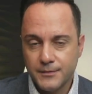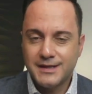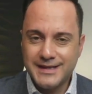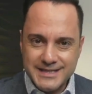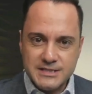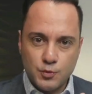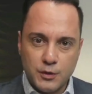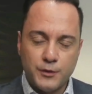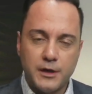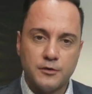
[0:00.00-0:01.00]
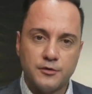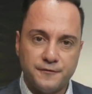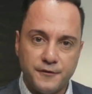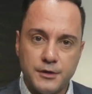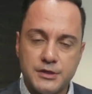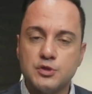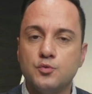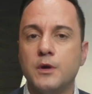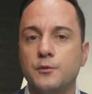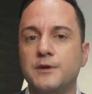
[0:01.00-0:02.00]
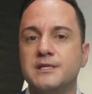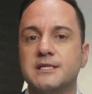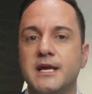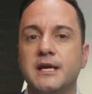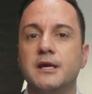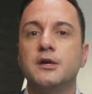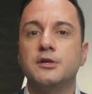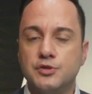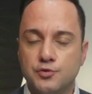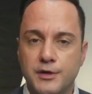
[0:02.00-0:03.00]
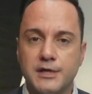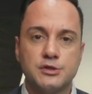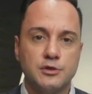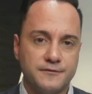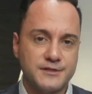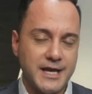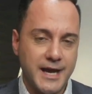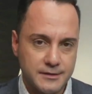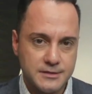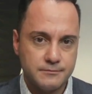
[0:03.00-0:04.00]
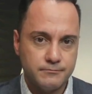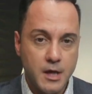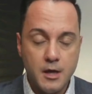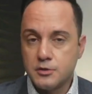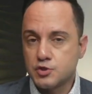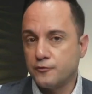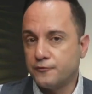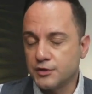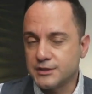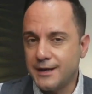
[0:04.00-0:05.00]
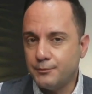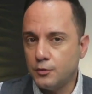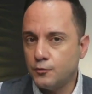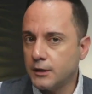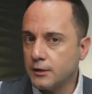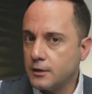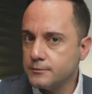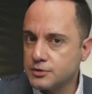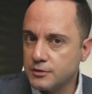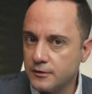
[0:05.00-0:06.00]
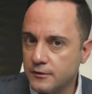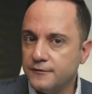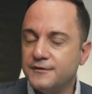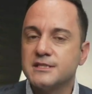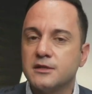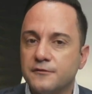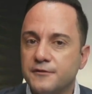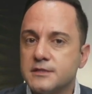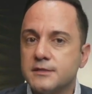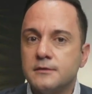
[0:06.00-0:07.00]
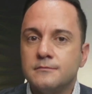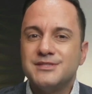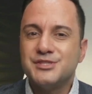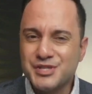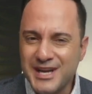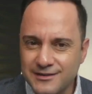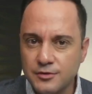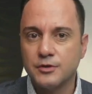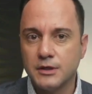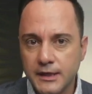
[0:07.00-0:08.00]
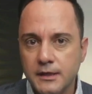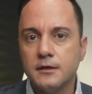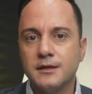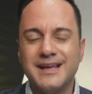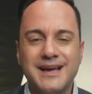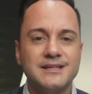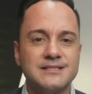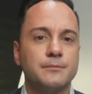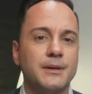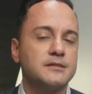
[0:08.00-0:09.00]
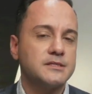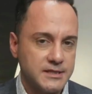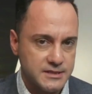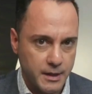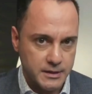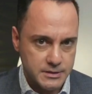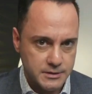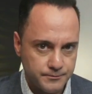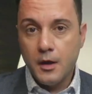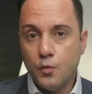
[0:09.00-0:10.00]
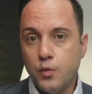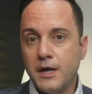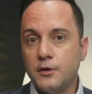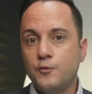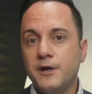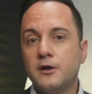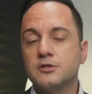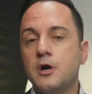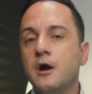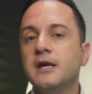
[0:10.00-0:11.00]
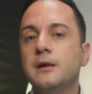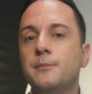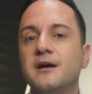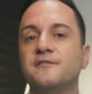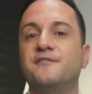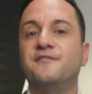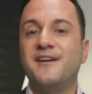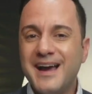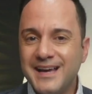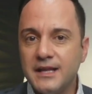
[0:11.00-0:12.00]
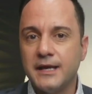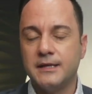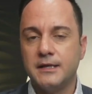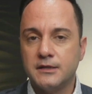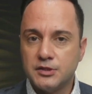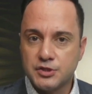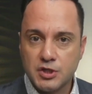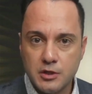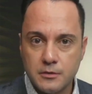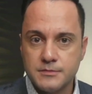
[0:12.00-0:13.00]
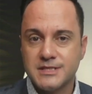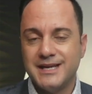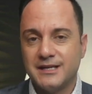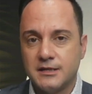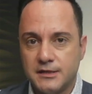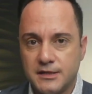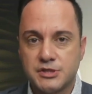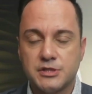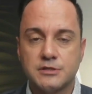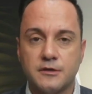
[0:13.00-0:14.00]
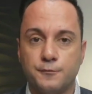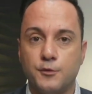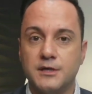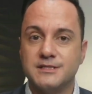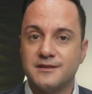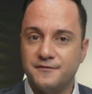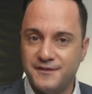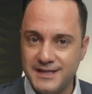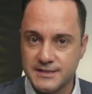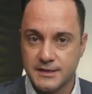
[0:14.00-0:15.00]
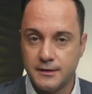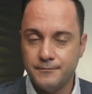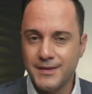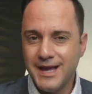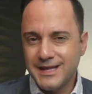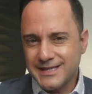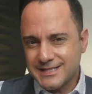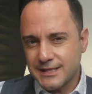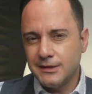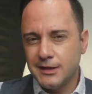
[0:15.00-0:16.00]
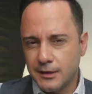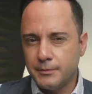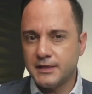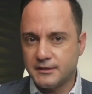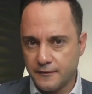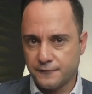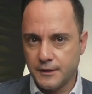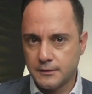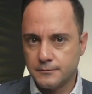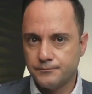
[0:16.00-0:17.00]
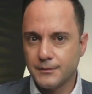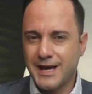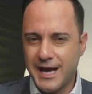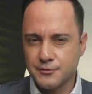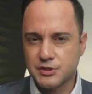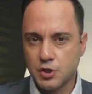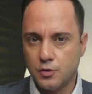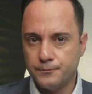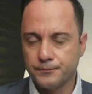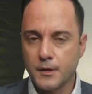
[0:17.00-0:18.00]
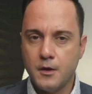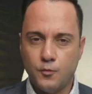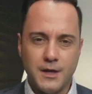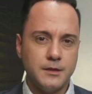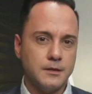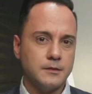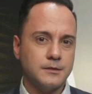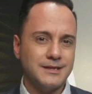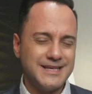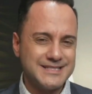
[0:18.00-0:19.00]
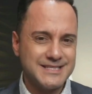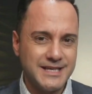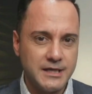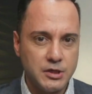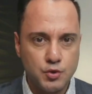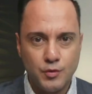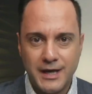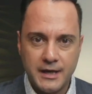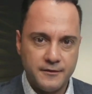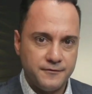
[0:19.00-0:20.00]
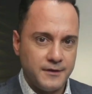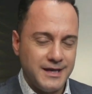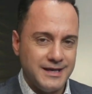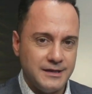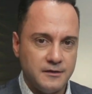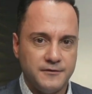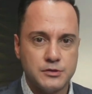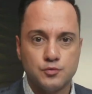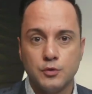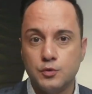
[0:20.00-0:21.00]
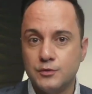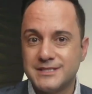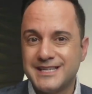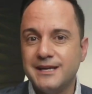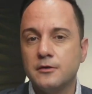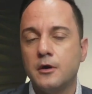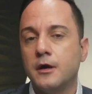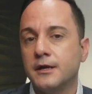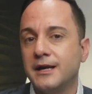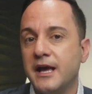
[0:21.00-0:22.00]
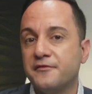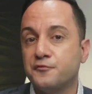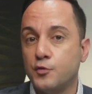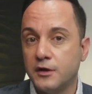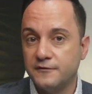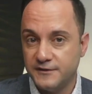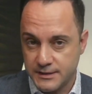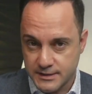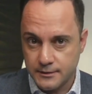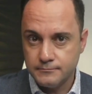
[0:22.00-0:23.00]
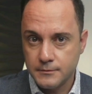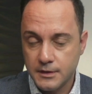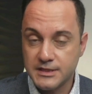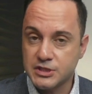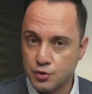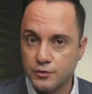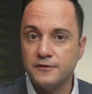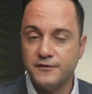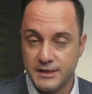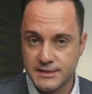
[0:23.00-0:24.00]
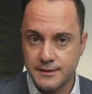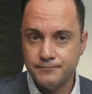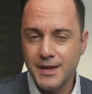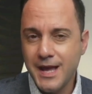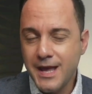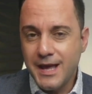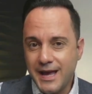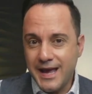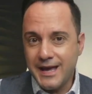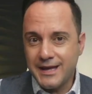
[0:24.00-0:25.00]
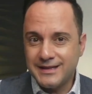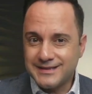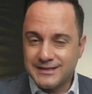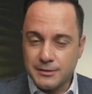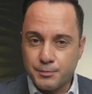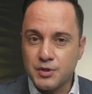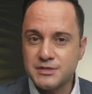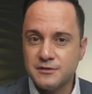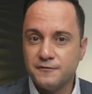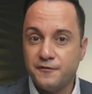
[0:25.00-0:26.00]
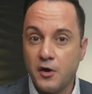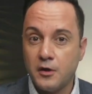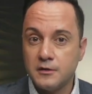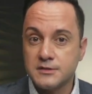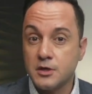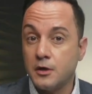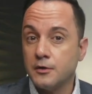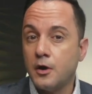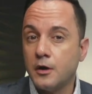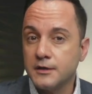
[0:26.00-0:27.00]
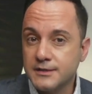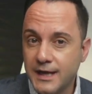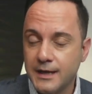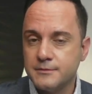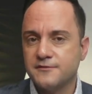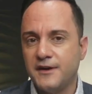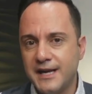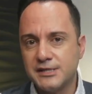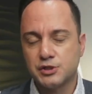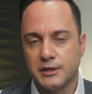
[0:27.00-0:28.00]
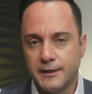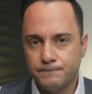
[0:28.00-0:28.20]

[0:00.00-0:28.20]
That's what we are referring to when we say duration of status. So for example, when it comes to the visitor visa, generally that is about 6 months. When we are talking about violating the terms and conditions of one's visa, that's a little bit different. How so? Well, let's say you have an individual who is here on an F1 visa, a student visa, and the person falls on hard times financially.